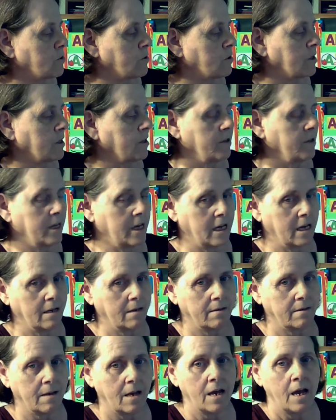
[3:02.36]
and
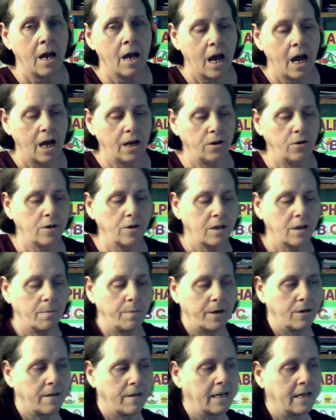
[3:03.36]
things. And you can
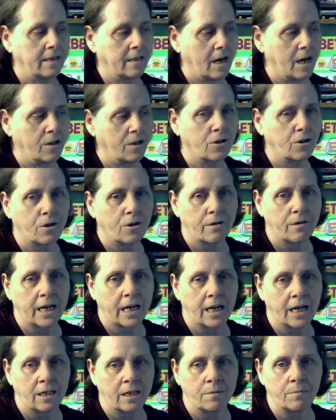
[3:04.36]
compare that to other
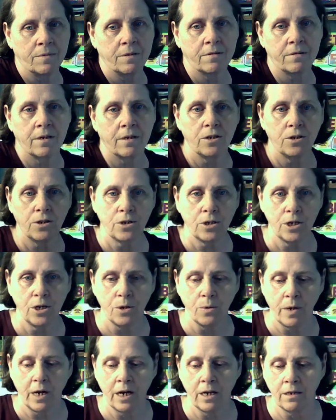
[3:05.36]
curriculums
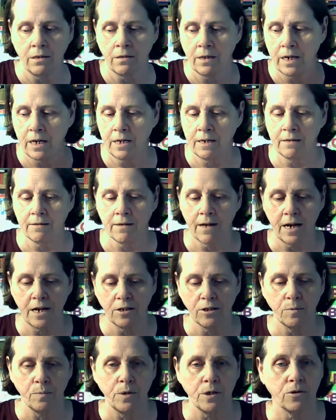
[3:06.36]
too, in any
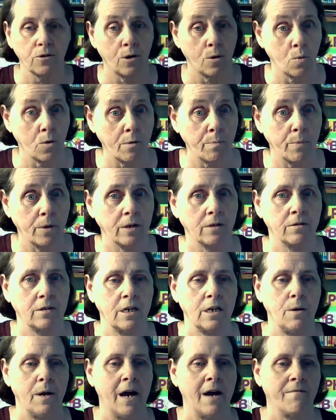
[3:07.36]
science books or workbooks
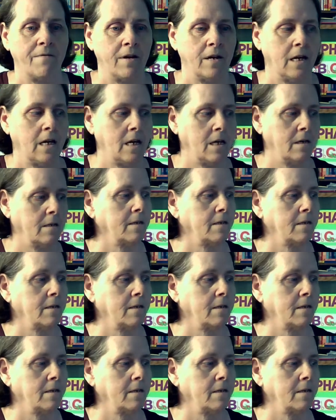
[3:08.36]
that you have on hand.